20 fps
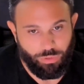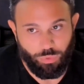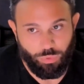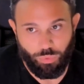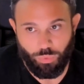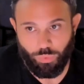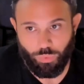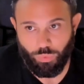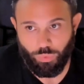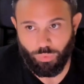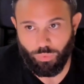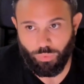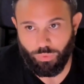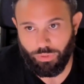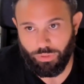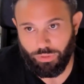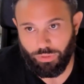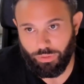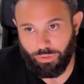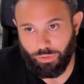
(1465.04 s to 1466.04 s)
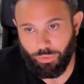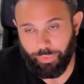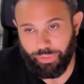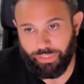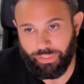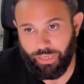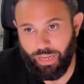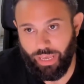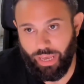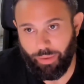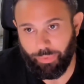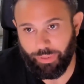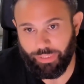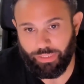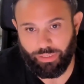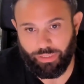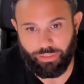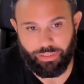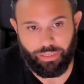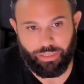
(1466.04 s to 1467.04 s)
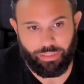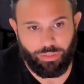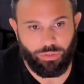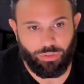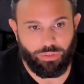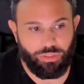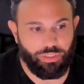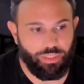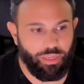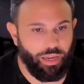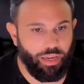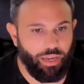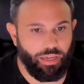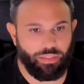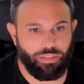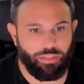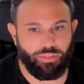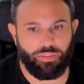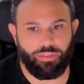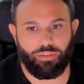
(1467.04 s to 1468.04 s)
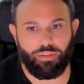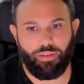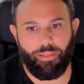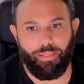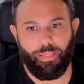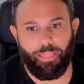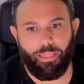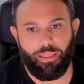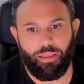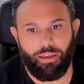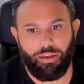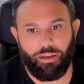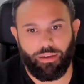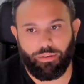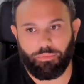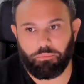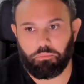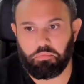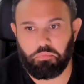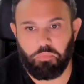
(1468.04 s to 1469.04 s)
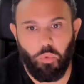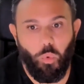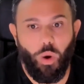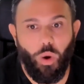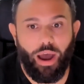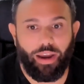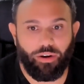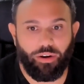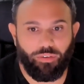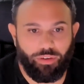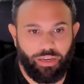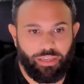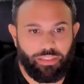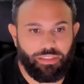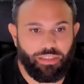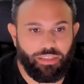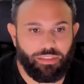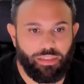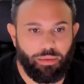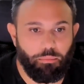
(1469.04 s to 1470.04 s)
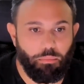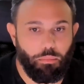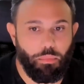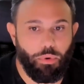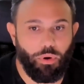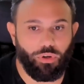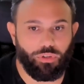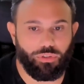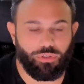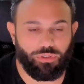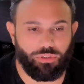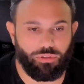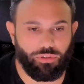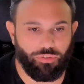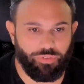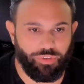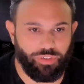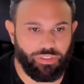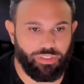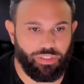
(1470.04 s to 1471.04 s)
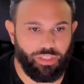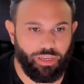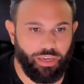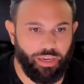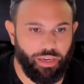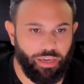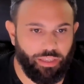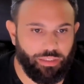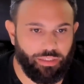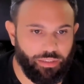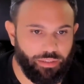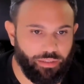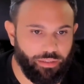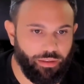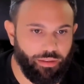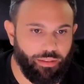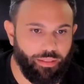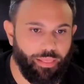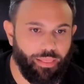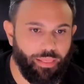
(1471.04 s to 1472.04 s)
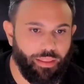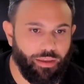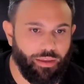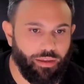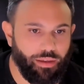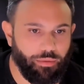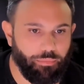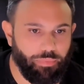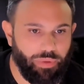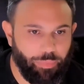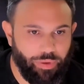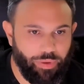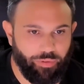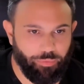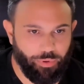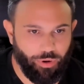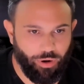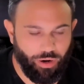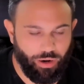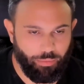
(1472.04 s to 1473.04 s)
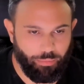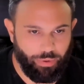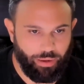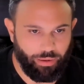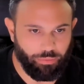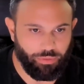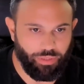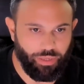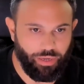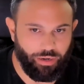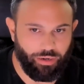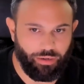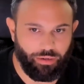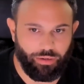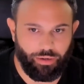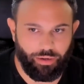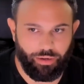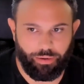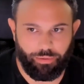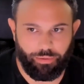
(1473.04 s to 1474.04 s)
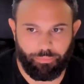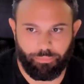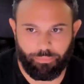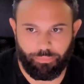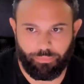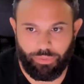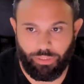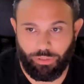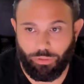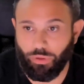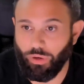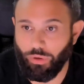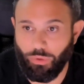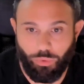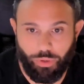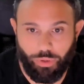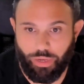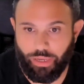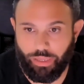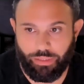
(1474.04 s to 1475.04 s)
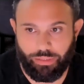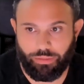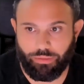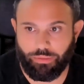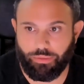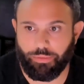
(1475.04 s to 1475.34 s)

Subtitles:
to OpenTelemetry, that contains one of, I think, the most sophisticated BPF program out there that you can look at.